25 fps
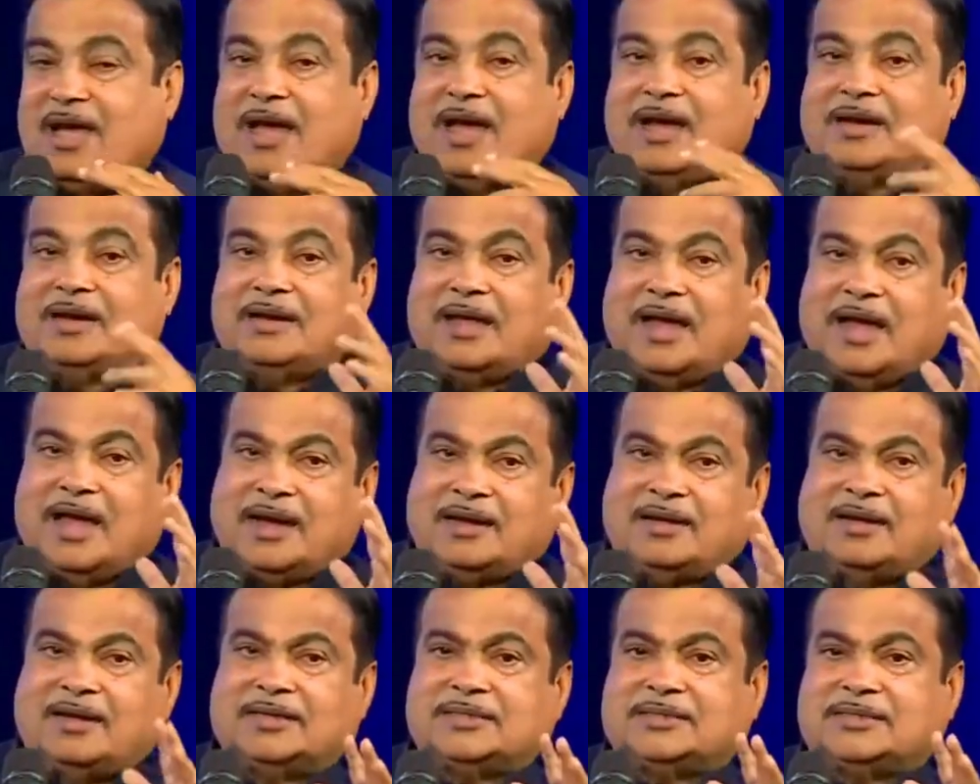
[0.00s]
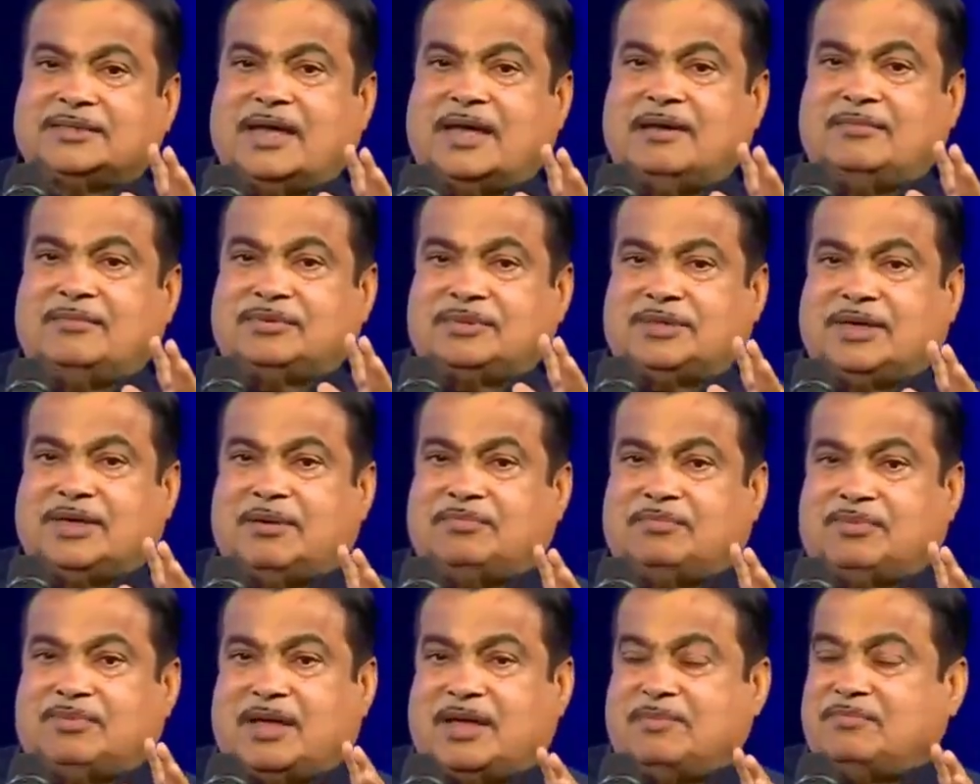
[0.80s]
And at the same,
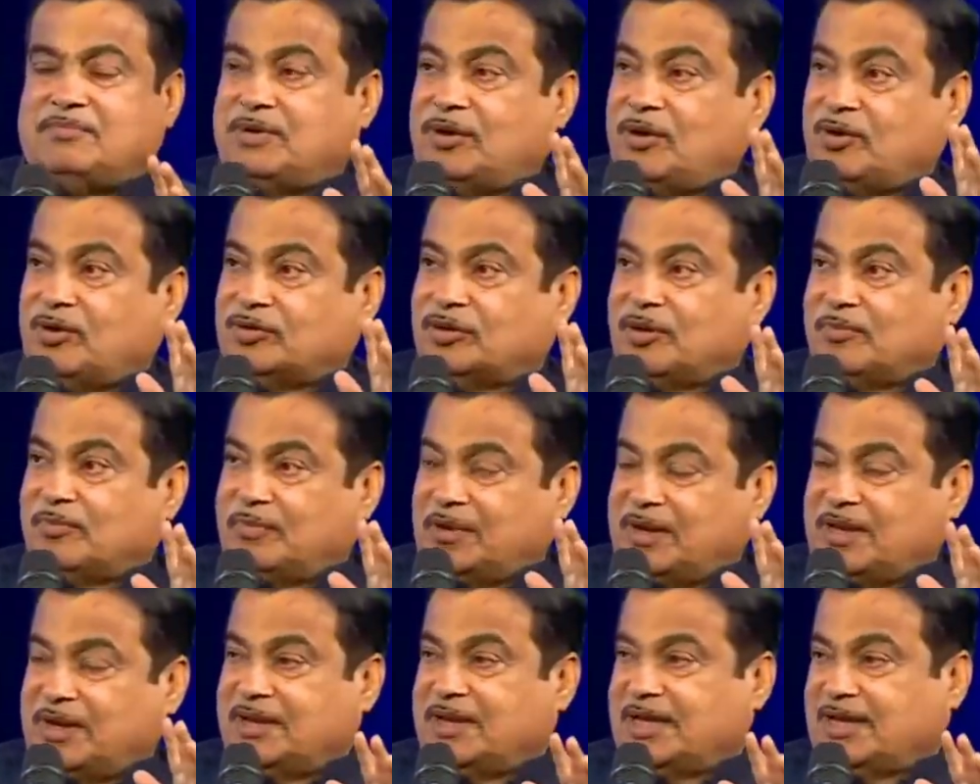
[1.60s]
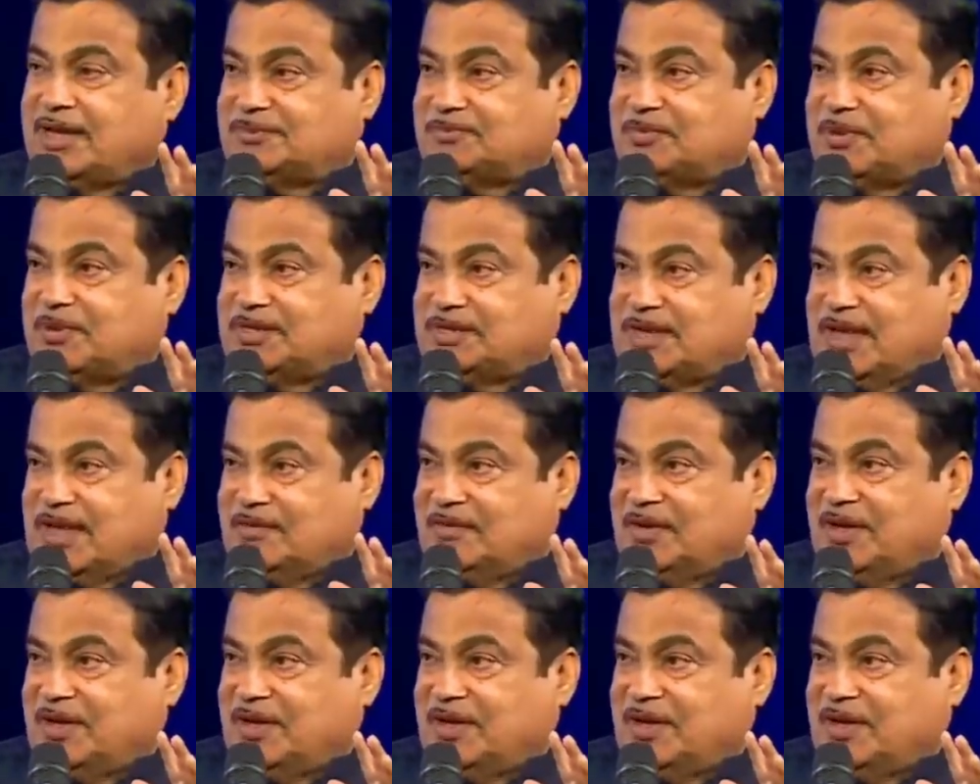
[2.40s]
same time, because of Green Express